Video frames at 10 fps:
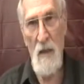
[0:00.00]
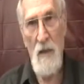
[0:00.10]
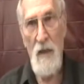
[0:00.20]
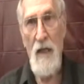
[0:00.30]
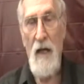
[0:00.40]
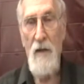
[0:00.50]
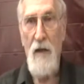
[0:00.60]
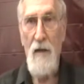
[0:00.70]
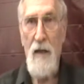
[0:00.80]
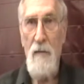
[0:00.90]
Then I
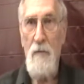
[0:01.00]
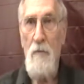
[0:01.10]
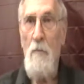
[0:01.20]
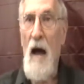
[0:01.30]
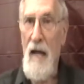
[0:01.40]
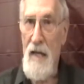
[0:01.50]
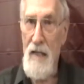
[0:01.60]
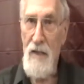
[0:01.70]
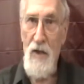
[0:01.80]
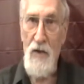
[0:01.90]
thought that my
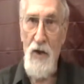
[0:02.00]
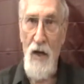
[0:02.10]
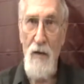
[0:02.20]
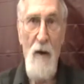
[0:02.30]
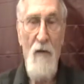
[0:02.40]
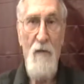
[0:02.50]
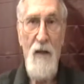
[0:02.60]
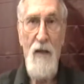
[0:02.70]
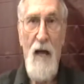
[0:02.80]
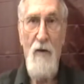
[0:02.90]
easy chair might
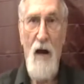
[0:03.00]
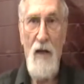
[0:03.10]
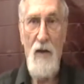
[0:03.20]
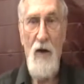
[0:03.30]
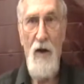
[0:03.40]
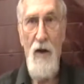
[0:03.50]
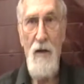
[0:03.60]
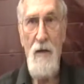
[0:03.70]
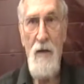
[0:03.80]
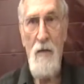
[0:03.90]
fit that
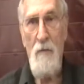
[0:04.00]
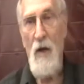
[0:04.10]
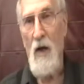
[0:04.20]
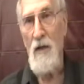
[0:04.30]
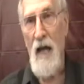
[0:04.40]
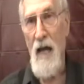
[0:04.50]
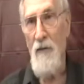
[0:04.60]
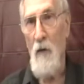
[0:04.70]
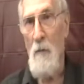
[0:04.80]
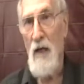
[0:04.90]
criteria because I
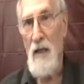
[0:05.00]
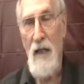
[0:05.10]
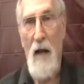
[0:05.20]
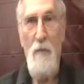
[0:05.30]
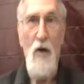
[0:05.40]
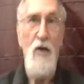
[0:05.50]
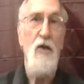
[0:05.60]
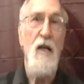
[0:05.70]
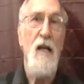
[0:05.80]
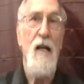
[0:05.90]
have a button I push
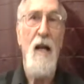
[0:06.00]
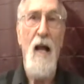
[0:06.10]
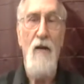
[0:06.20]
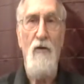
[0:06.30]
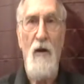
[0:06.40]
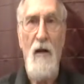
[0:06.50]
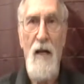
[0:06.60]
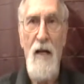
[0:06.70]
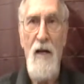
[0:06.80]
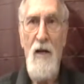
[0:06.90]
and it
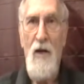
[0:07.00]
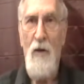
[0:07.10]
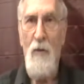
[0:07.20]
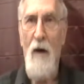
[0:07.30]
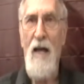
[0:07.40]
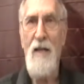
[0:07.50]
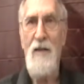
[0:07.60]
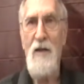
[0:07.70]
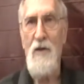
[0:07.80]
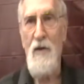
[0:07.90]
electrically
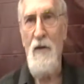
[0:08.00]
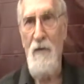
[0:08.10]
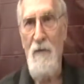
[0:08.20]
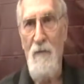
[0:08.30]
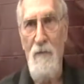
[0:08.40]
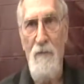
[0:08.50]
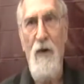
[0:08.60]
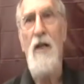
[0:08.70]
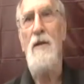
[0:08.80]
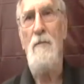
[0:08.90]
raises the
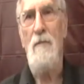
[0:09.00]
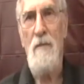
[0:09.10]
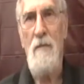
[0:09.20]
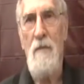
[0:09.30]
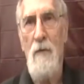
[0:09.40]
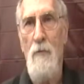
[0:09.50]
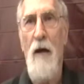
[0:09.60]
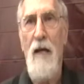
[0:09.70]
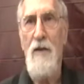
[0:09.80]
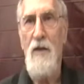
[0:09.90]
foot
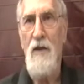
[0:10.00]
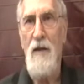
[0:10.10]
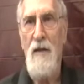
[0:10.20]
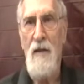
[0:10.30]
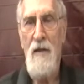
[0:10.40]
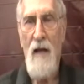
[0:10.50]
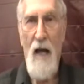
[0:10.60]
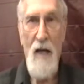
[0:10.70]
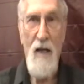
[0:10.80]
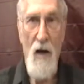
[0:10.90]
rest.
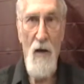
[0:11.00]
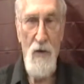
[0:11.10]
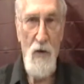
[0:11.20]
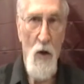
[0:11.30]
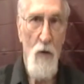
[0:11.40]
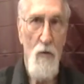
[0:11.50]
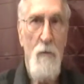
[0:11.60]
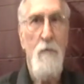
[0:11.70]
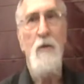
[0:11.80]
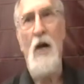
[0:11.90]
And it also
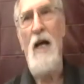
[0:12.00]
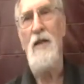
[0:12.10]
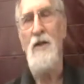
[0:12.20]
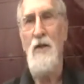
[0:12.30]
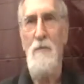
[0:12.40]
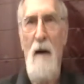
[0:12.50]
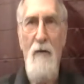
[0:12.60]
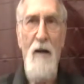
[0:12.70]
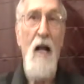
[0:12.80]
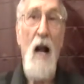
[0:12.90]
changes my
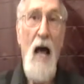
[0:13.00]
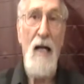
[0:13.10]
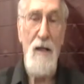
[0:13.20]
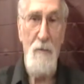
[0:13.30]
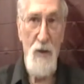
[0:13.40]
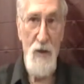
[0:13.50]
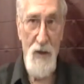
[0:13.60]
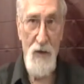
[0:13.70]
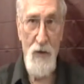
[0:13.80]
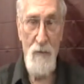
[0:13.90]
reclining
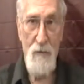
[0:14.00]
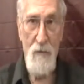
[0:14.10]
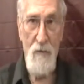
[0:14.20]
position.